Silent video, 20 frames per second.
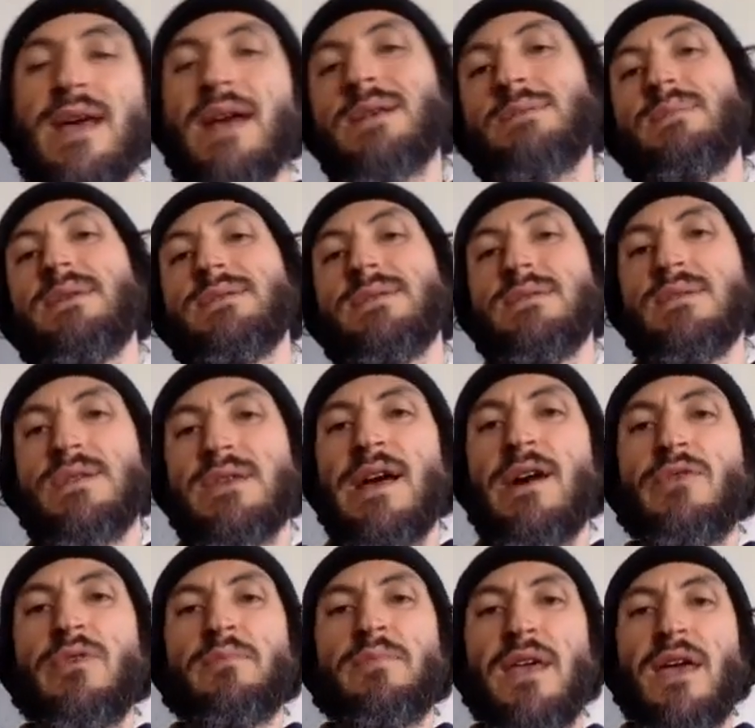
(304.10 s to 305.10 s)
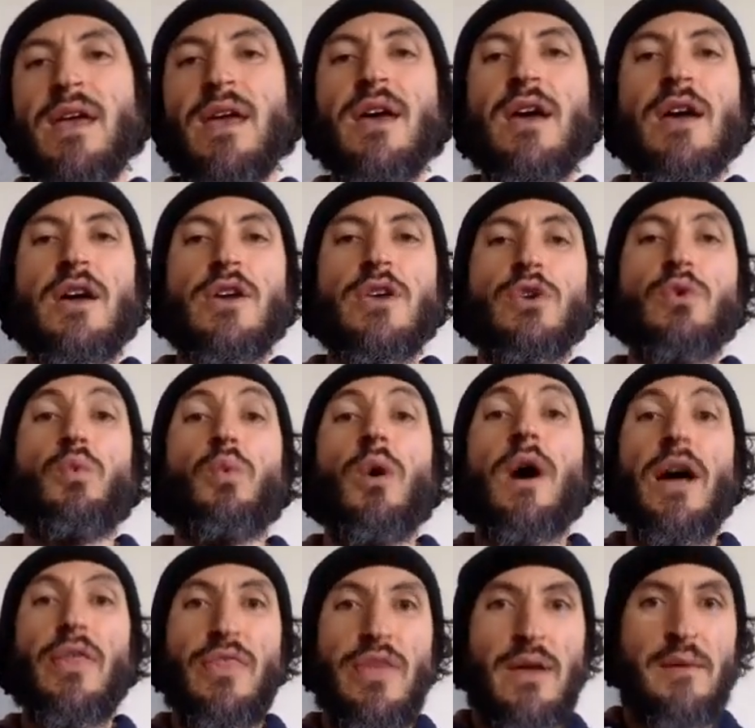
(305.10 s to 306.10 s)
text message. Tell them that you
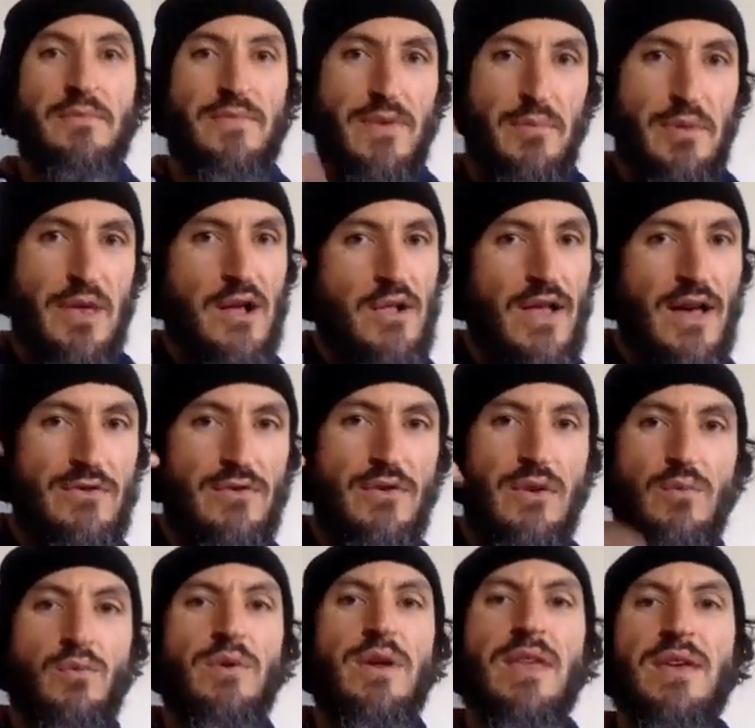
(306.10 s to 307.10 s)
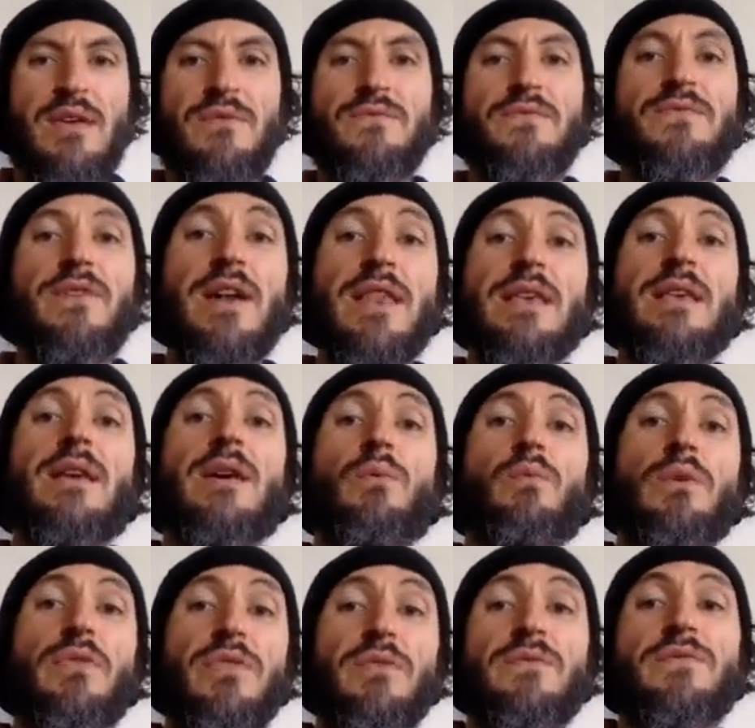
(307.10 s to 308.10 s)
want them to be clever and witty and funny
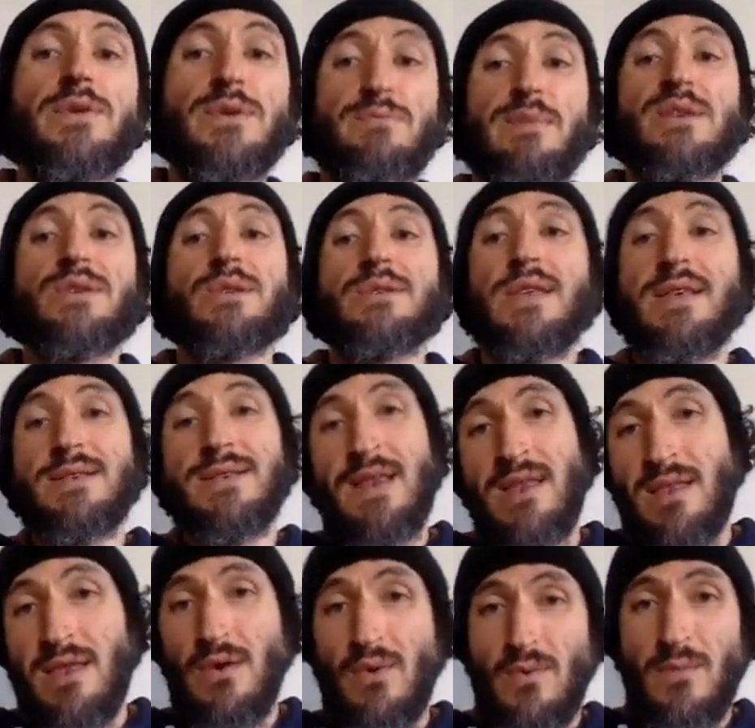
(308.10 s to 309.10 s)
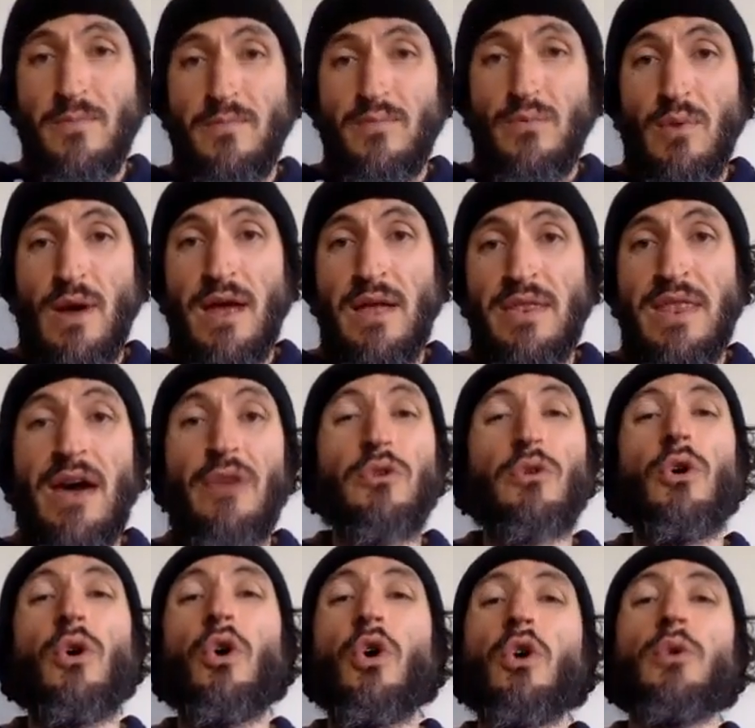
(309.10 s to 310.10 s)
with the first message they send you. Right now,
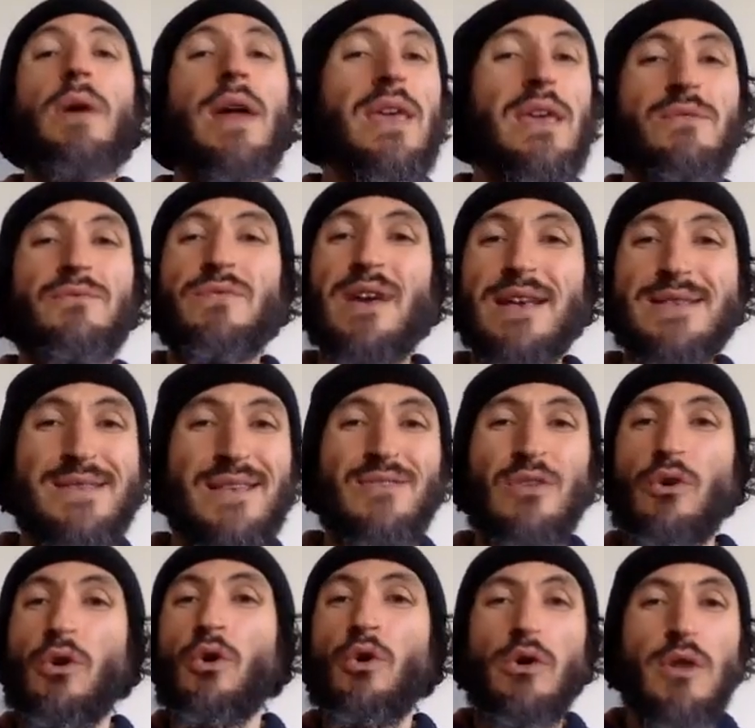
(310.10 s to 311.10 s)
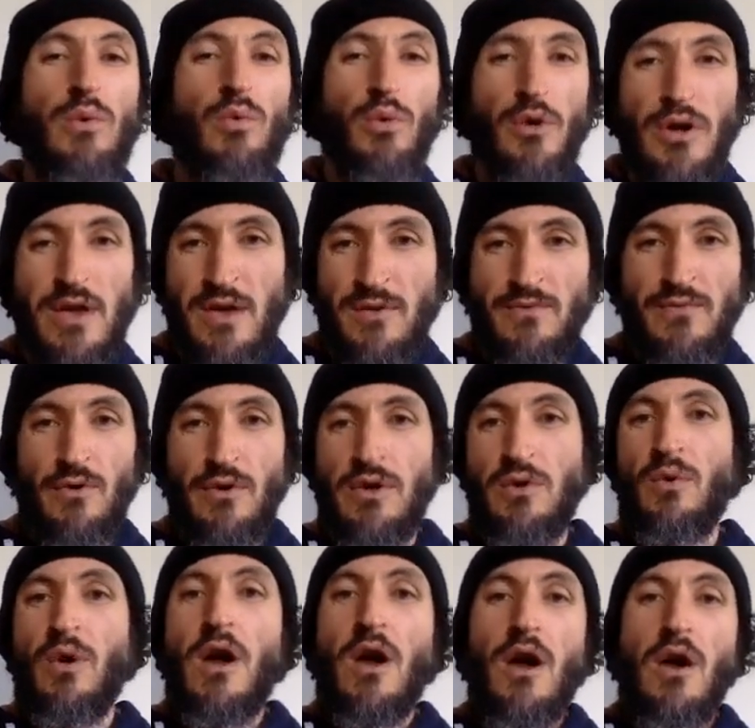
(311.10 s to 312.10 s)
they're already investing. They're already working for
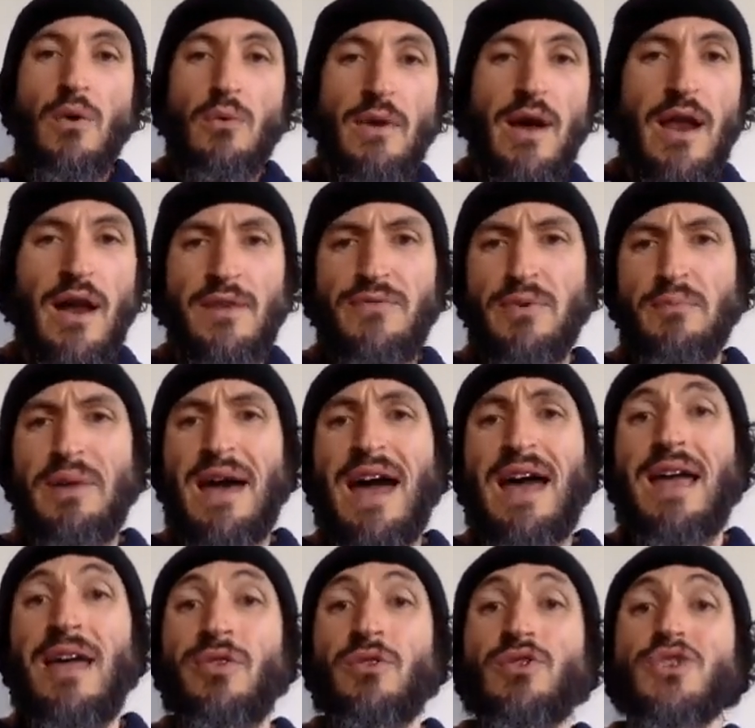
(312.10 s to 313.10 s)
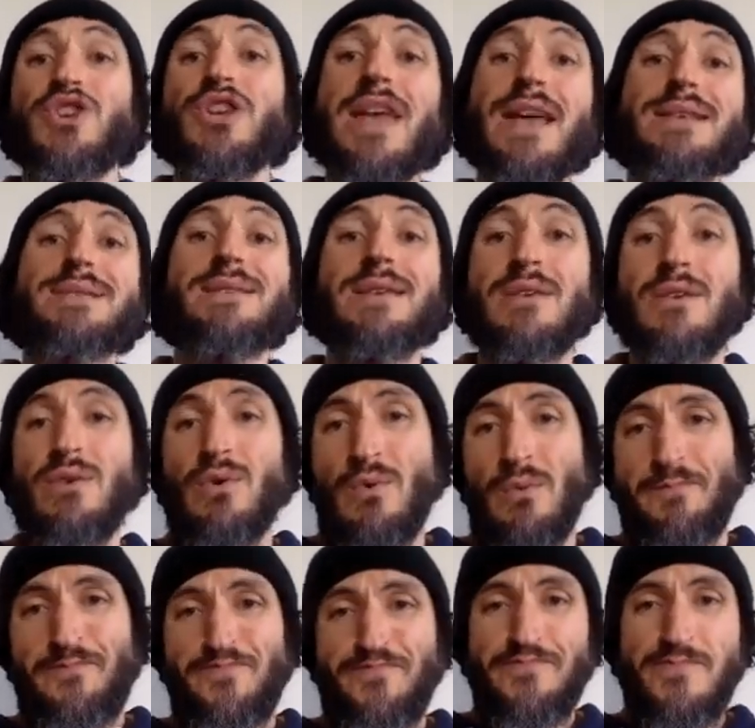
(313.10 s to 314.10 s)
you right off the bat, and they're chasing you.